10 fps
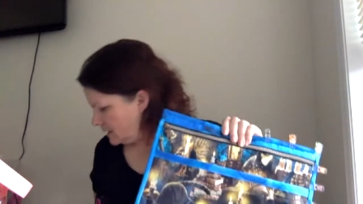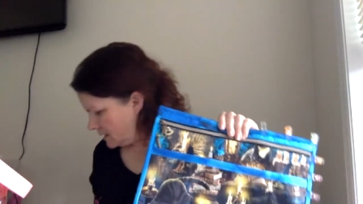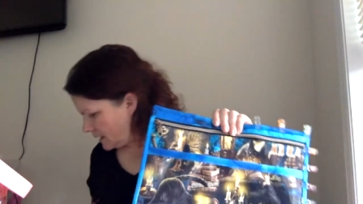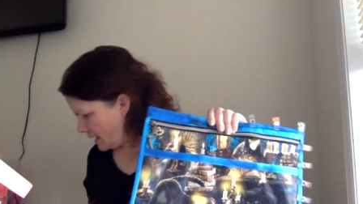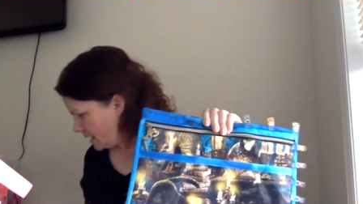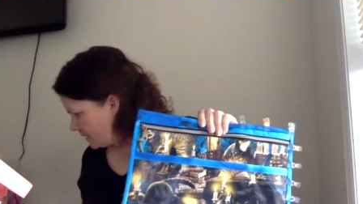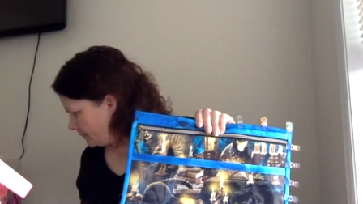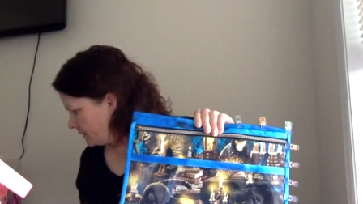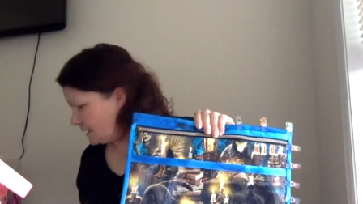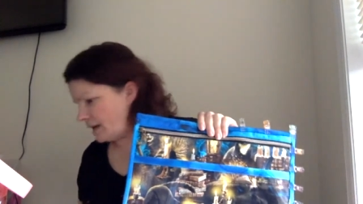
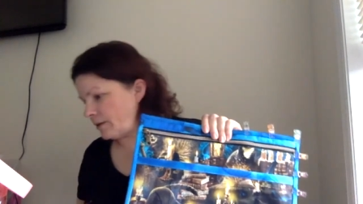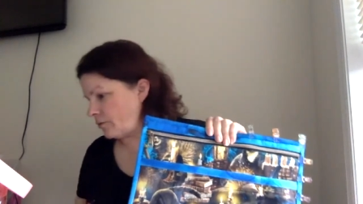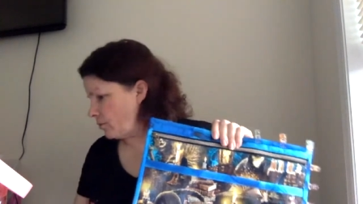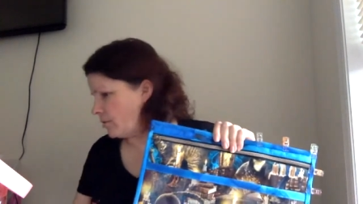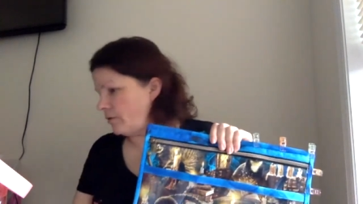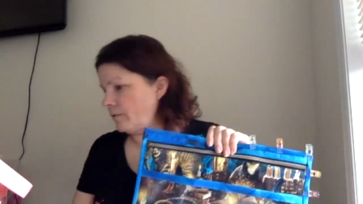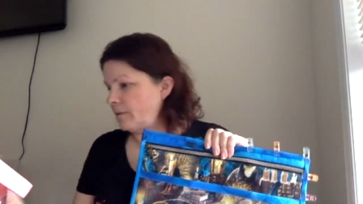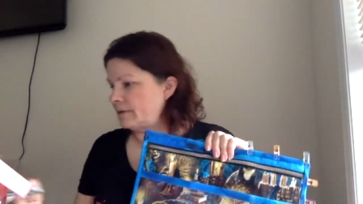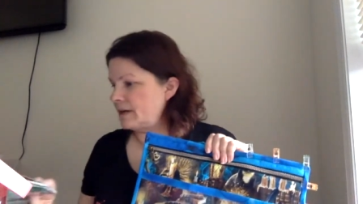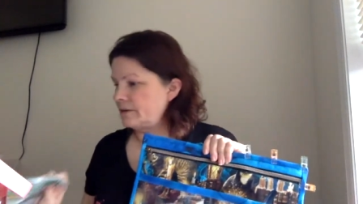and I threw it
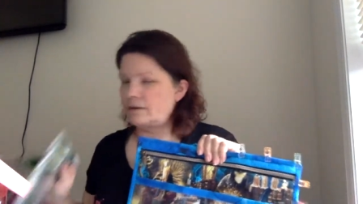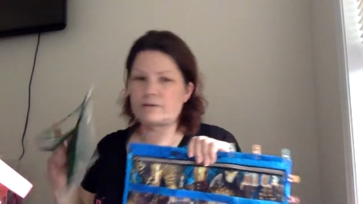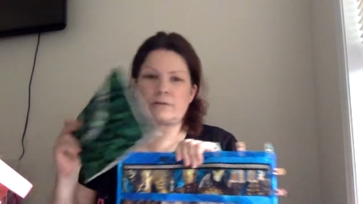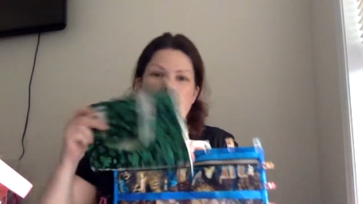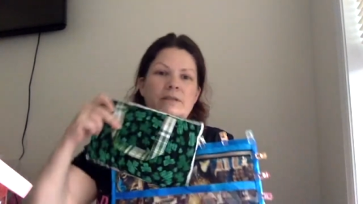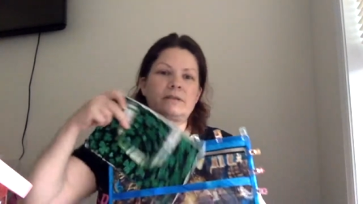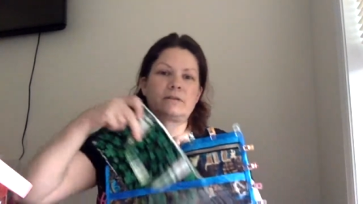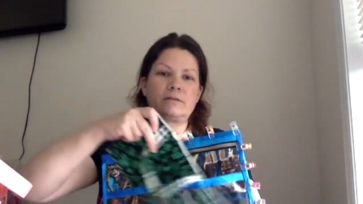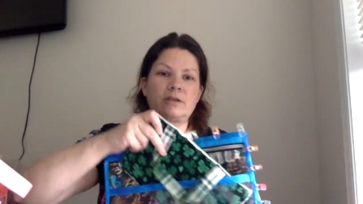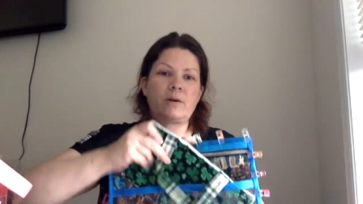all down there, so it's
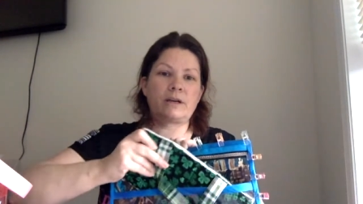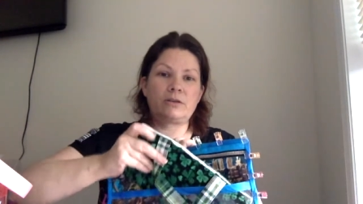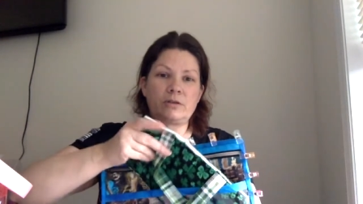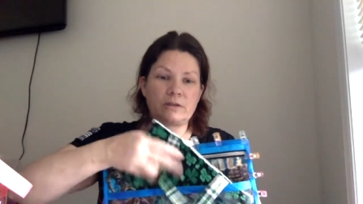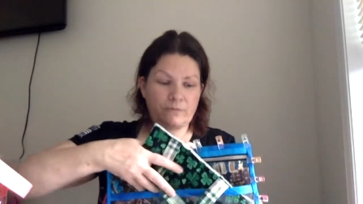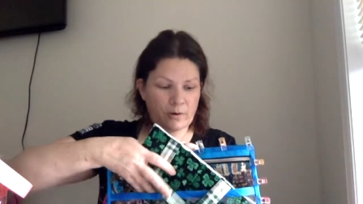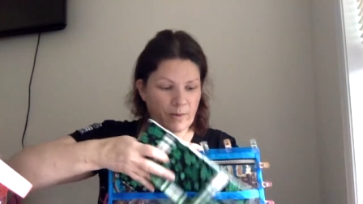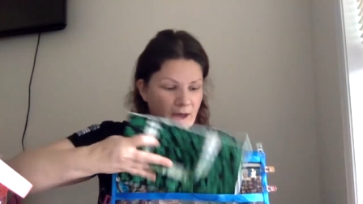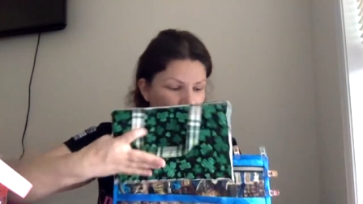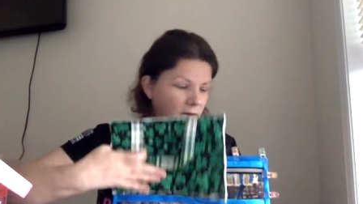so I can use it for a
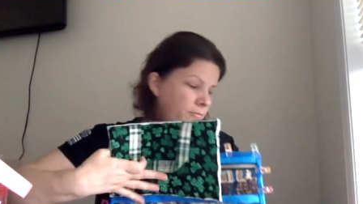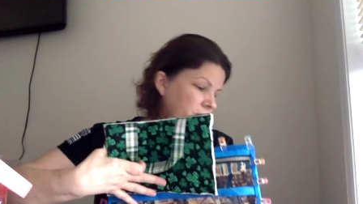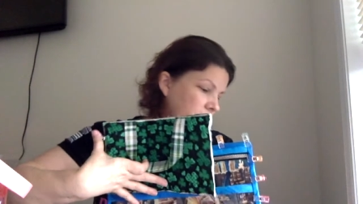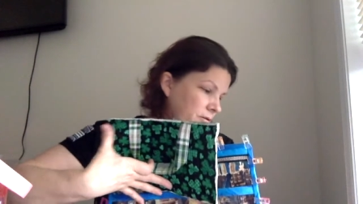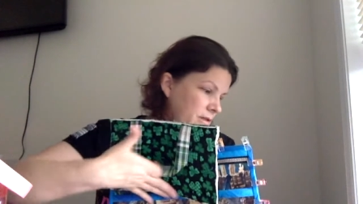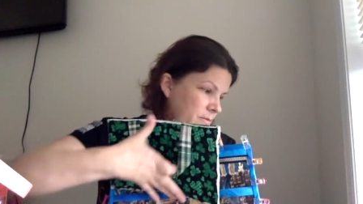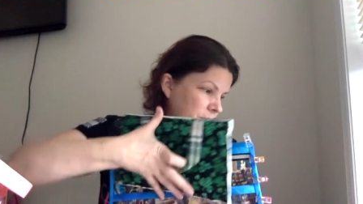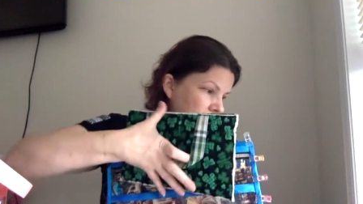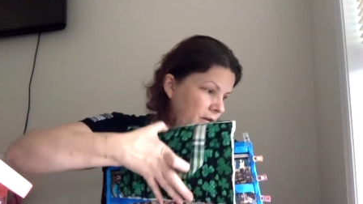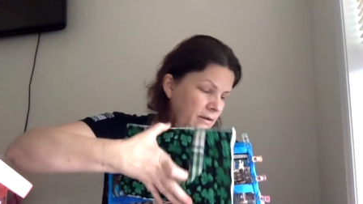pattern. I'm just going to use this
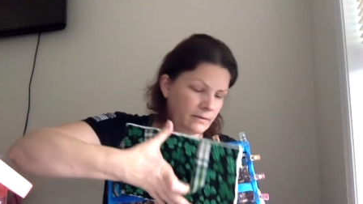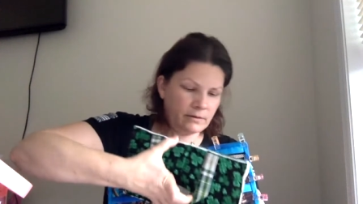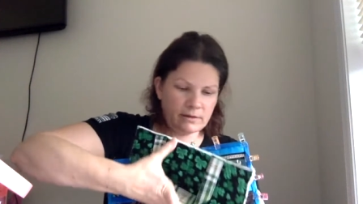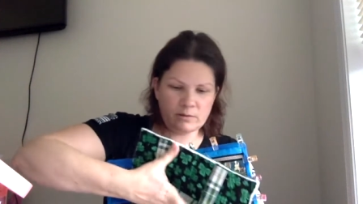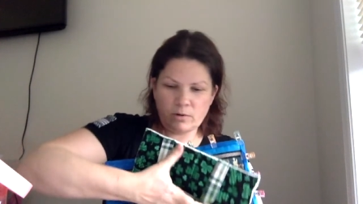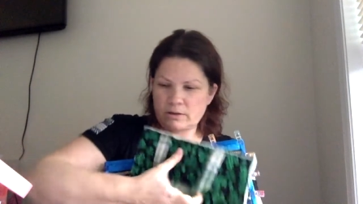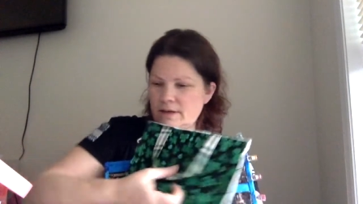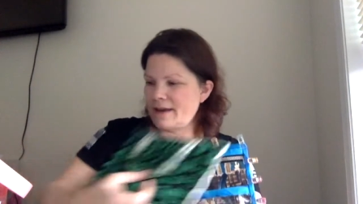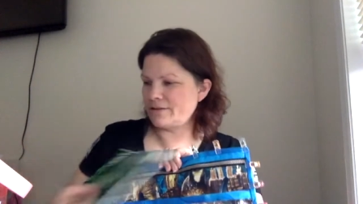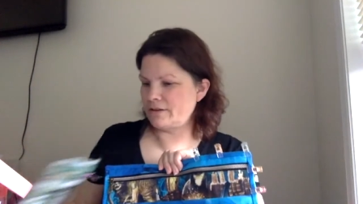bag because it works.
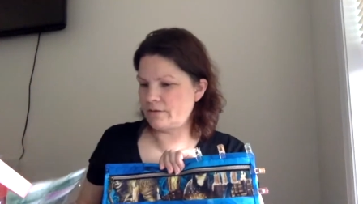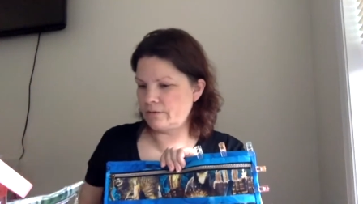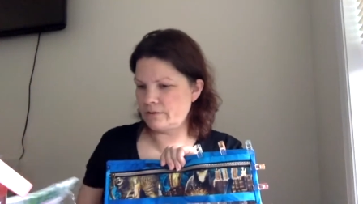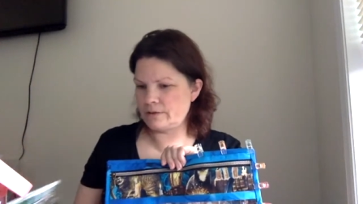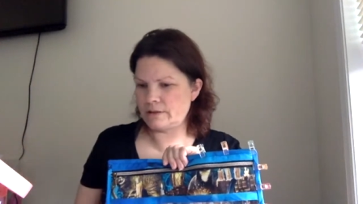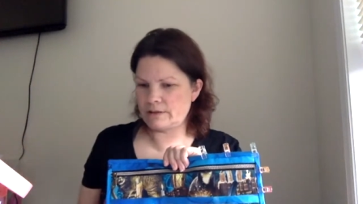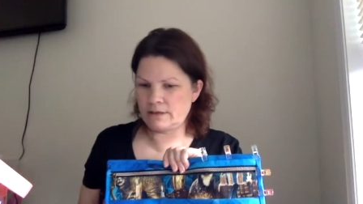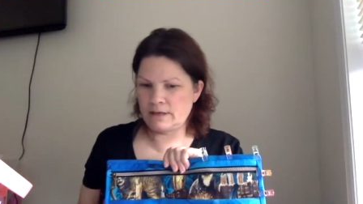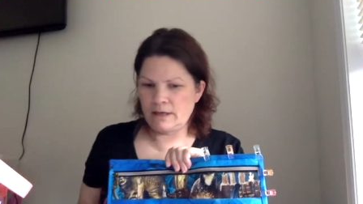Actually, no, I'll use this.